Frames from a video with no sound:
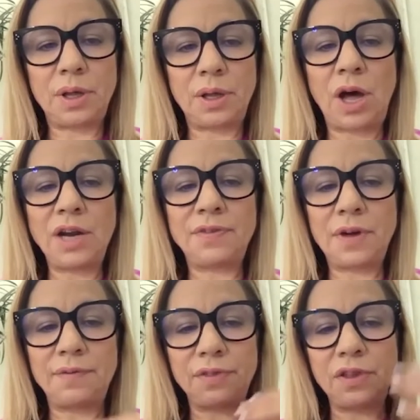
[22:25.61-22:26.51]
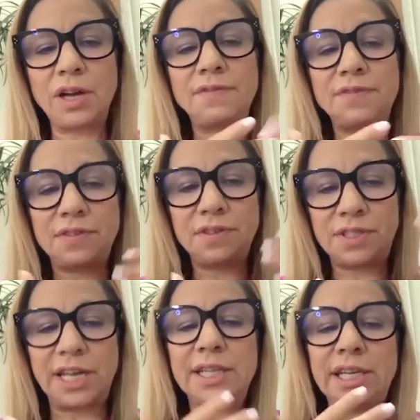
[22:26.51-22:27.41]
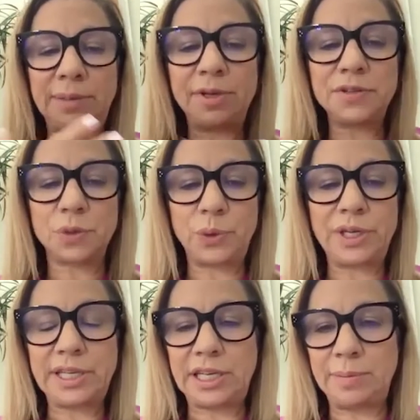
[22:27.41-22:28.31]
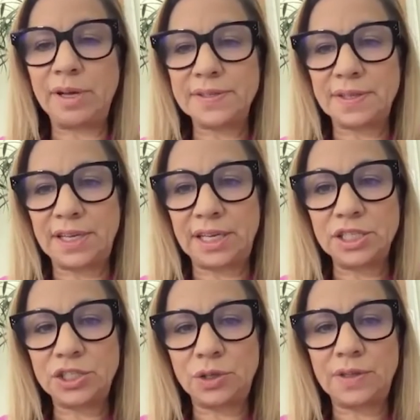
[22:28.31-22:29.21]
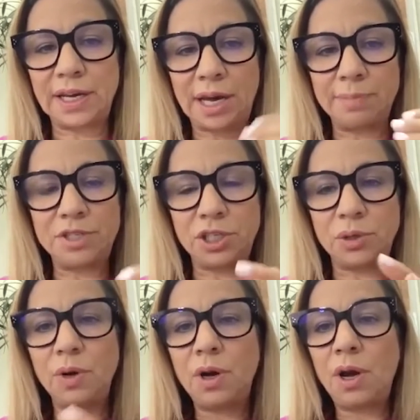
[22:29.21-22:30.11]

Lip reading: lot of daily emails or weekly emails in the industry that come to you